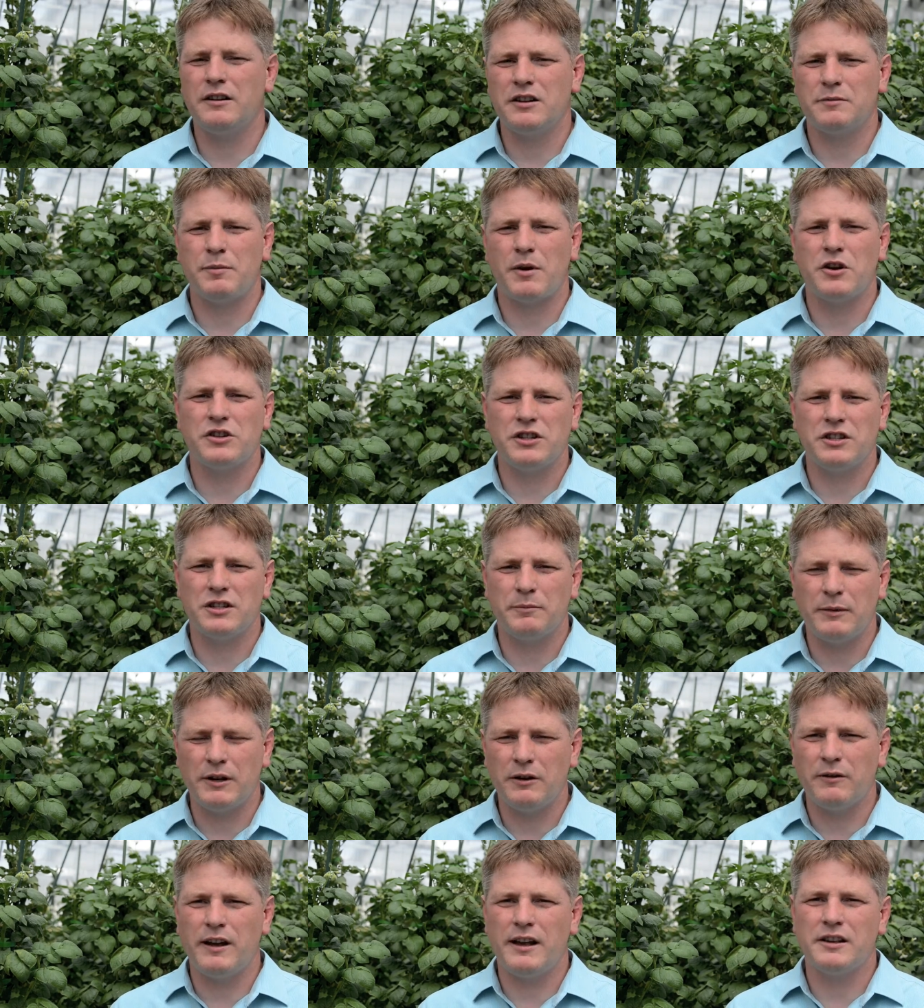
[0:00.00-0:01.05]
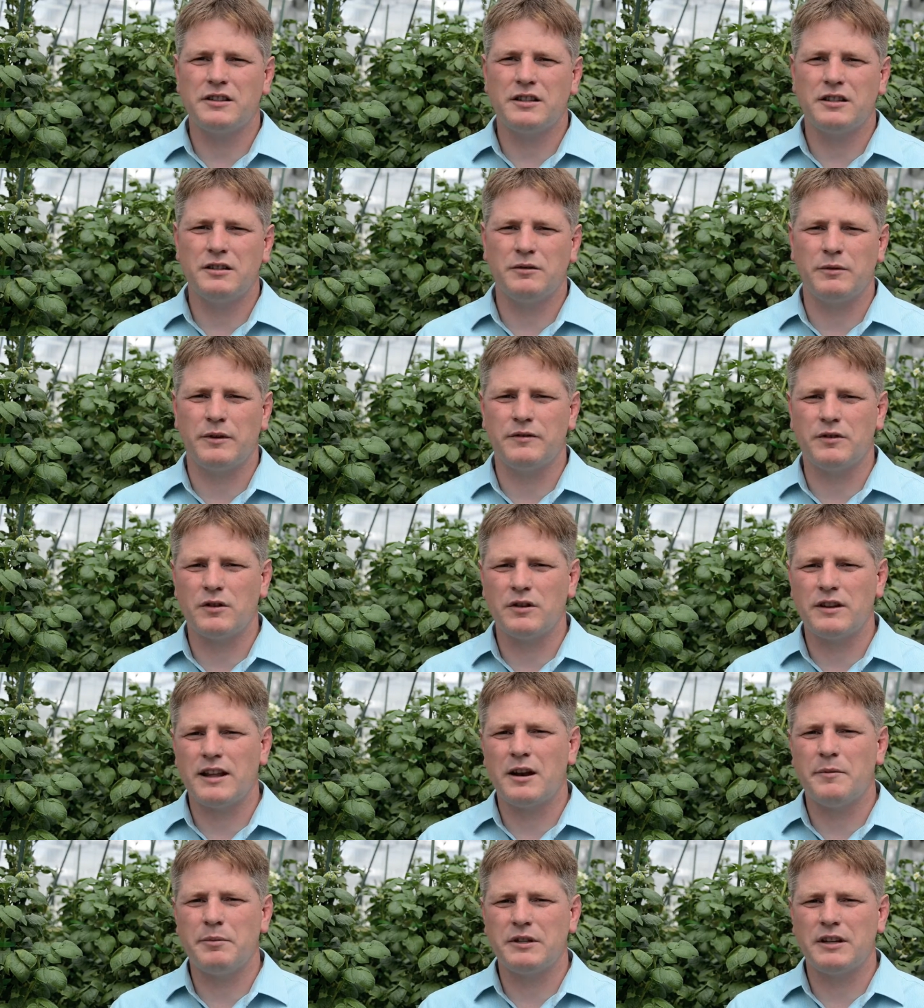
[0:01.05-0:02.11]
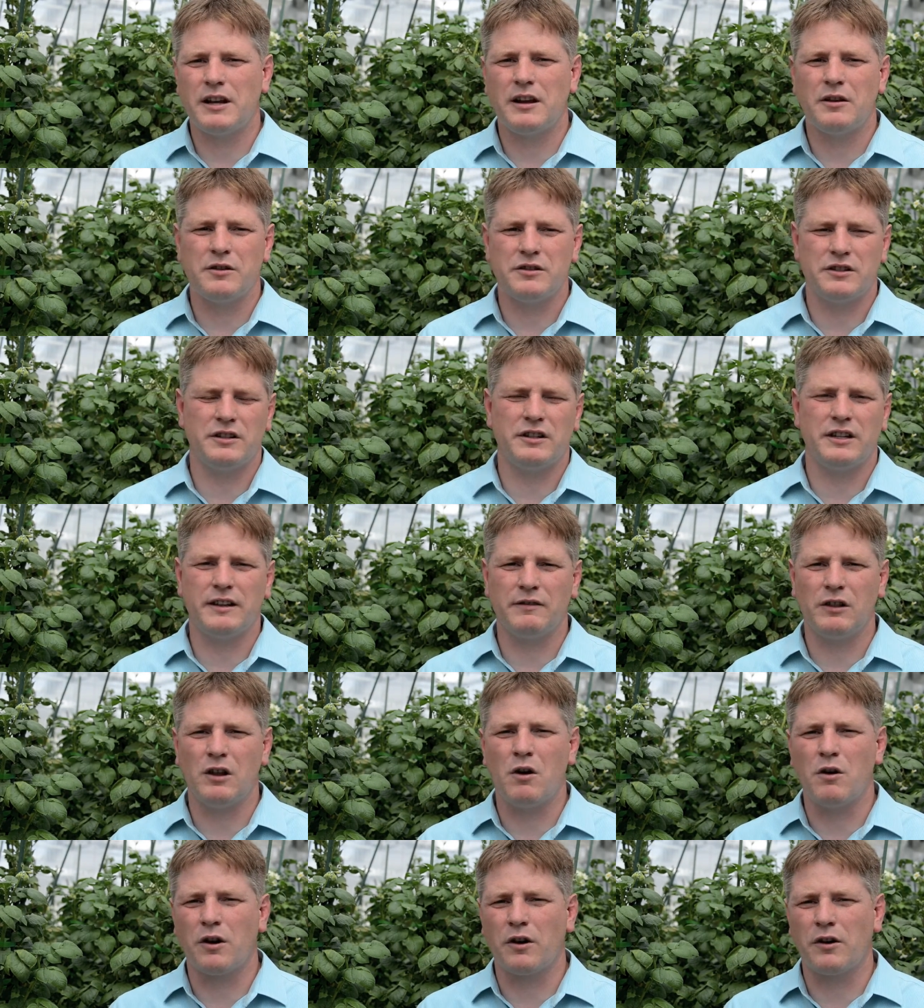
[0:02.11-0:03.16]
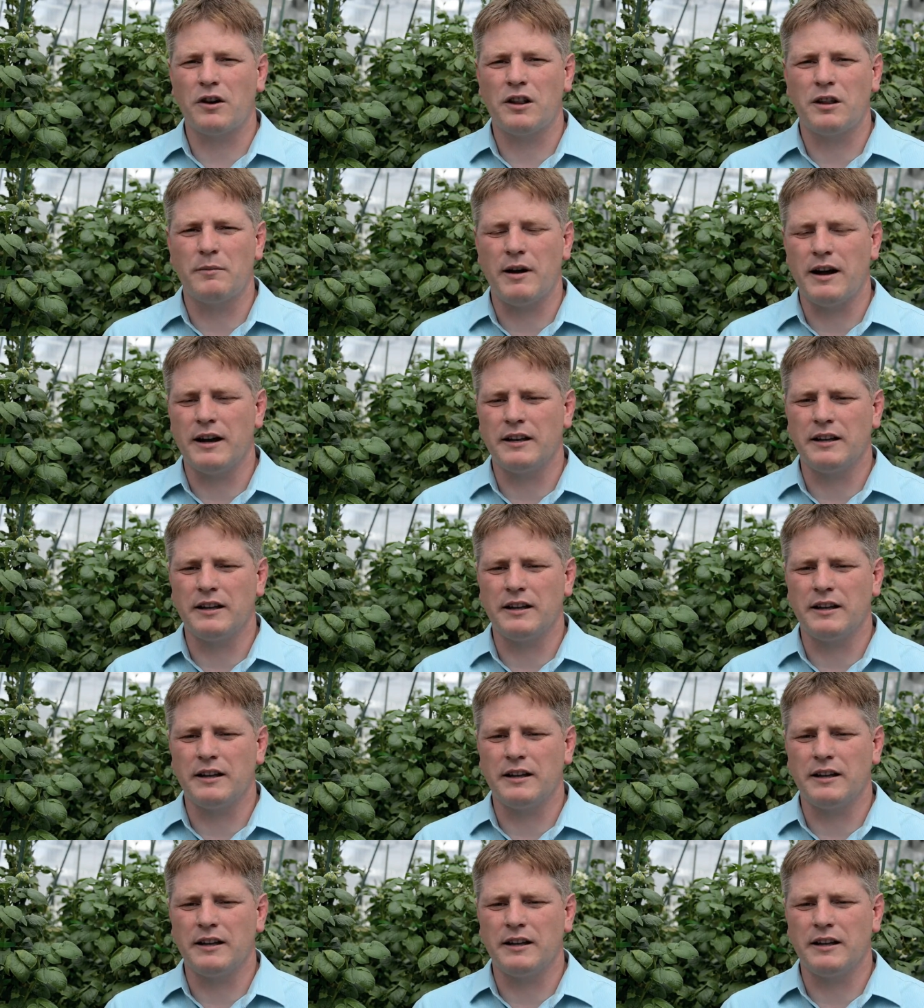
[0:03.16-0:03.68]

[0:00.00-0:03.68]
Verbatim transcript: Asparagine is an amino acid, and we've turned it down in potatoes, and it'll give lower acrylamide.